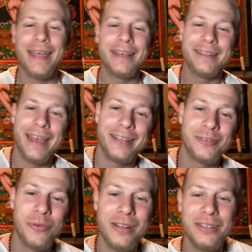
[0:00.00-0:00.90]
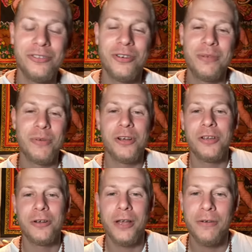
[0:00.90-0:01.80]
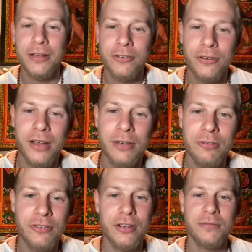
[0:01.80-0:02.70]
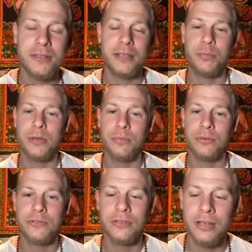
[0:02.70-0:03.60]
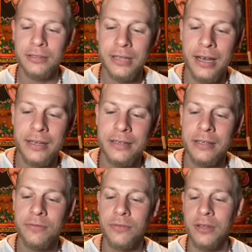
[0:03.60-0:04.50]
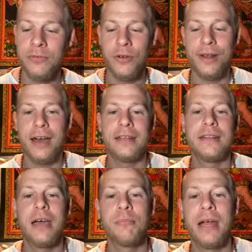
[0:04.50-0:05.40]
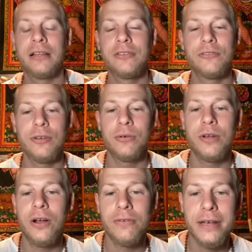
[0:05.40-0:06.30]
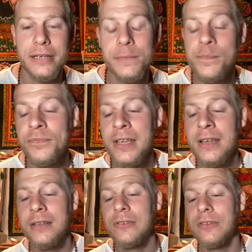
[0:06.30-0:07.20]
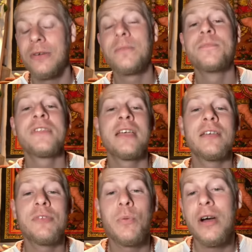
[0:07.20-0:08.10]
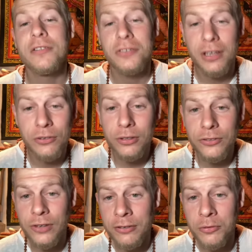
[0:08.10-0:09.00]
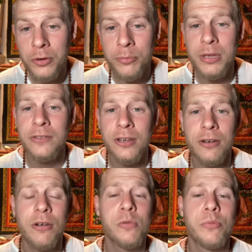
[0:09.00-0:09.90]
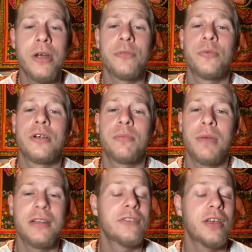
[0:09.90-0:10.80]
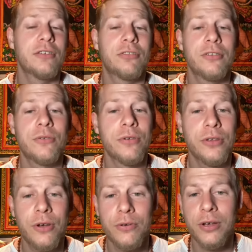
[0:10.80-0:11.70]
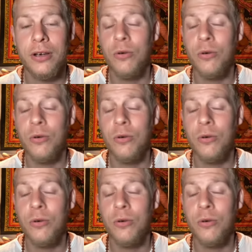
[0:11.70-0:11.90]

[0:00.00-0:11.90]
as, well as you're in Mercury retrograde, which can affect people a lot if, if you're not in that balanced zone already. So, if you want to schedule a session with me, tarot, breathwork, meditation, or yoga,